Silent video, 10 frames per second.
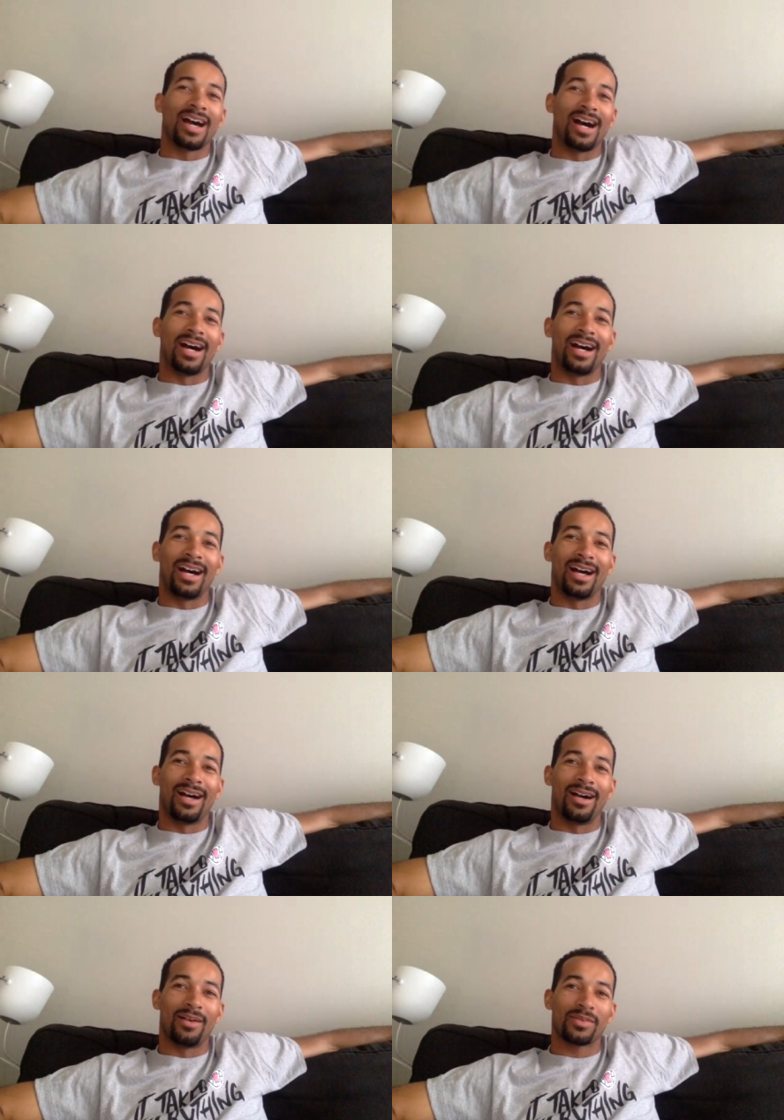
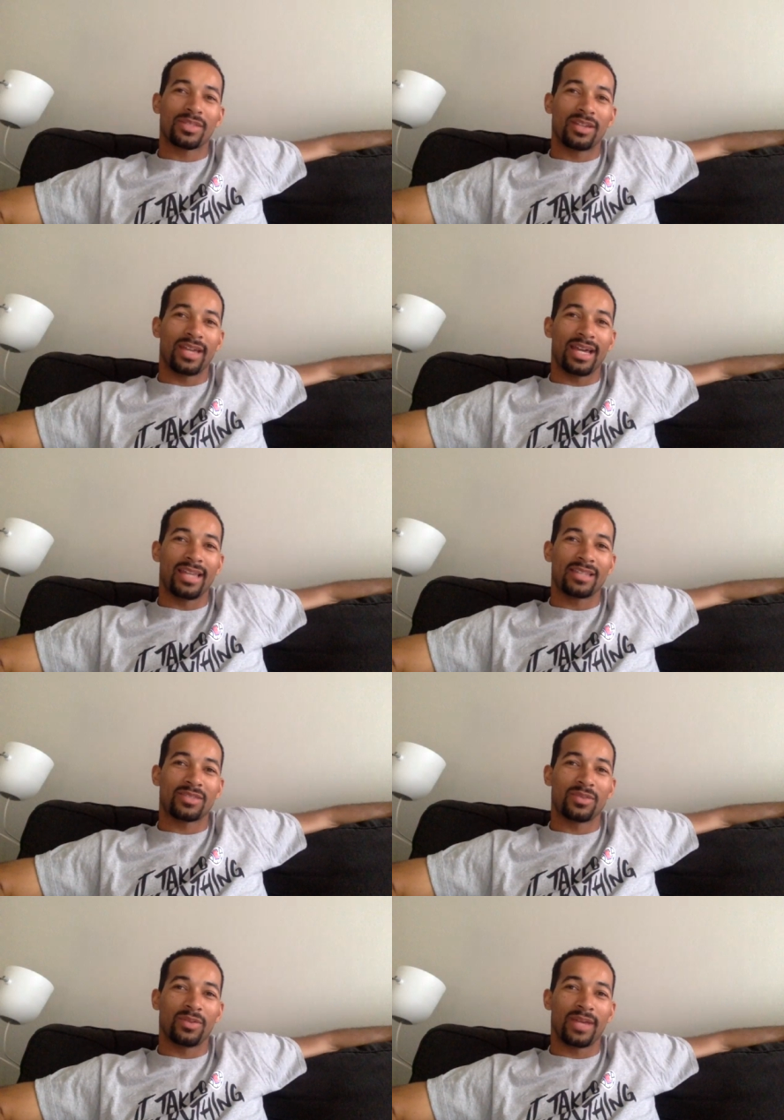Um, so yeah, this
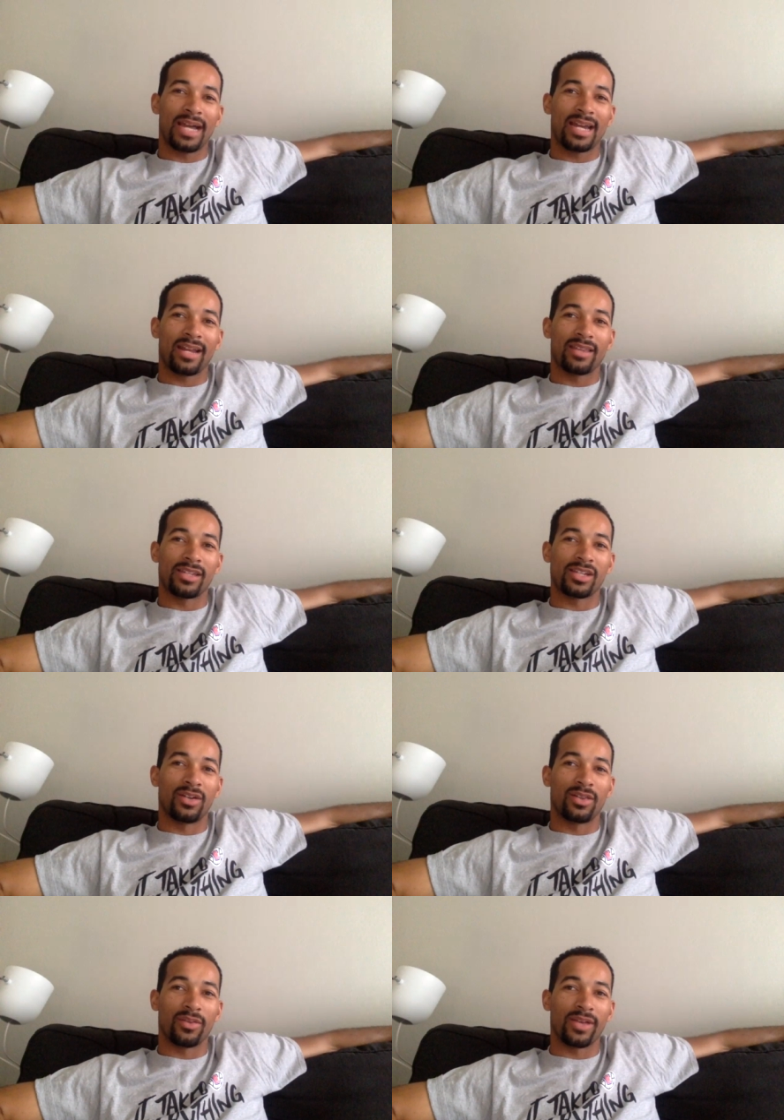is what we got here. They're
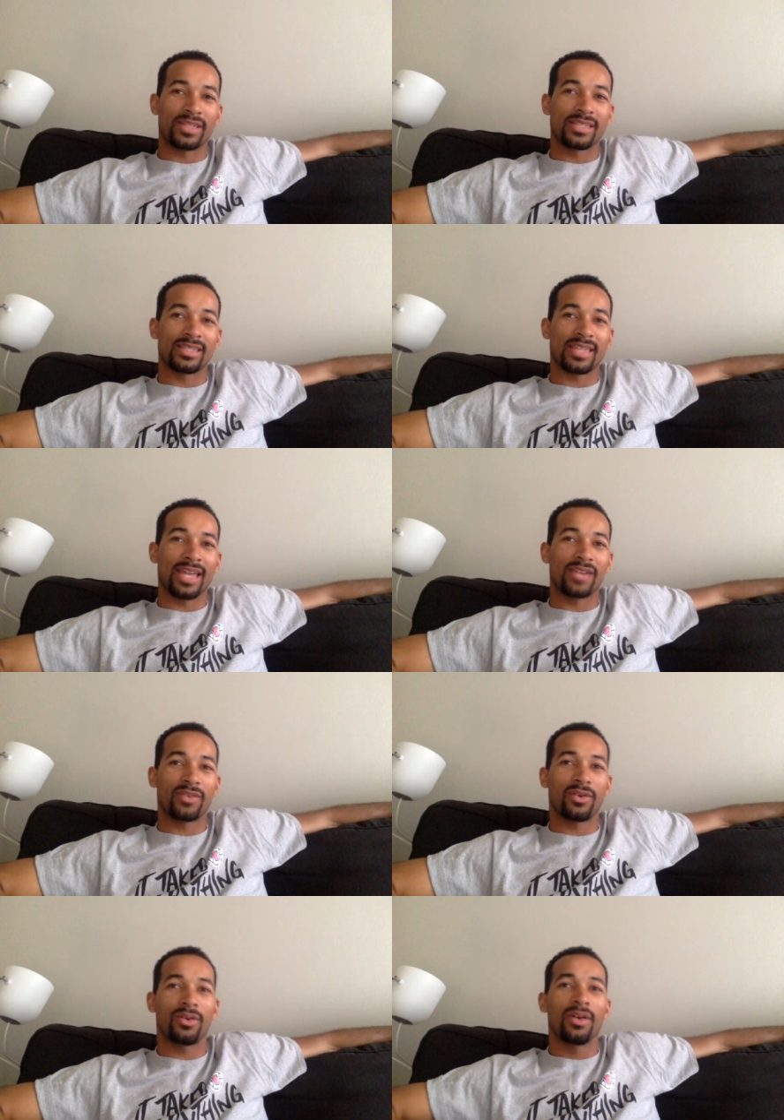showing the rest of the
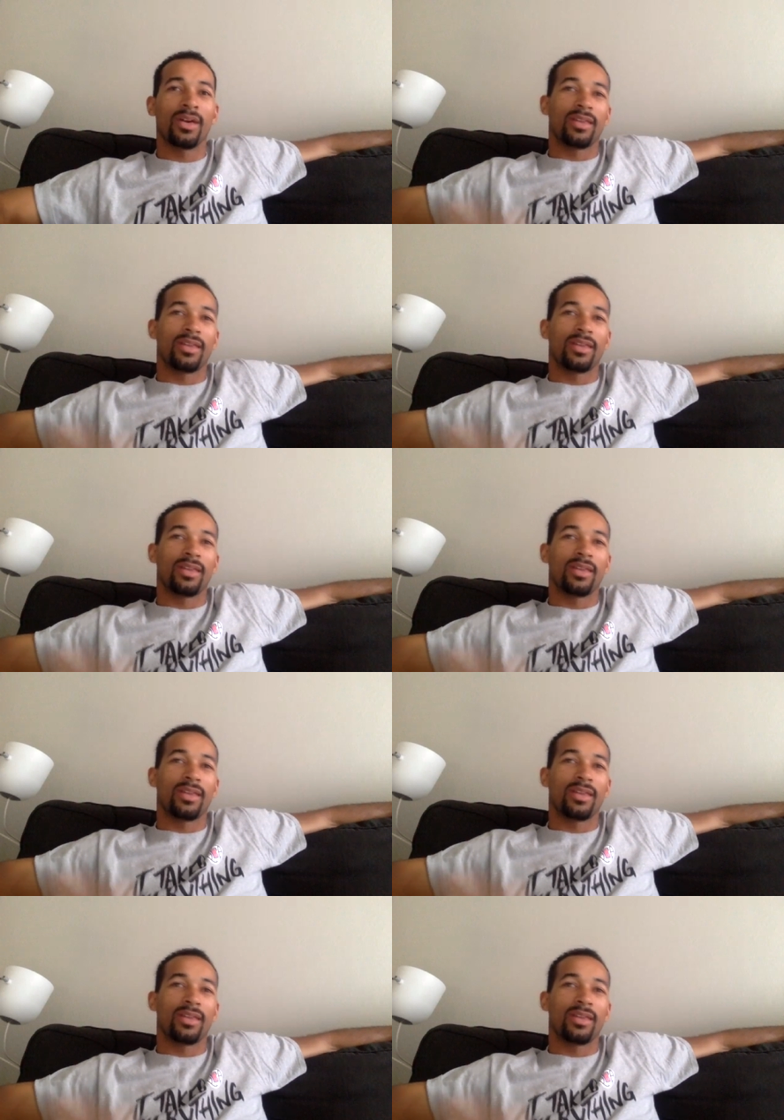schedule.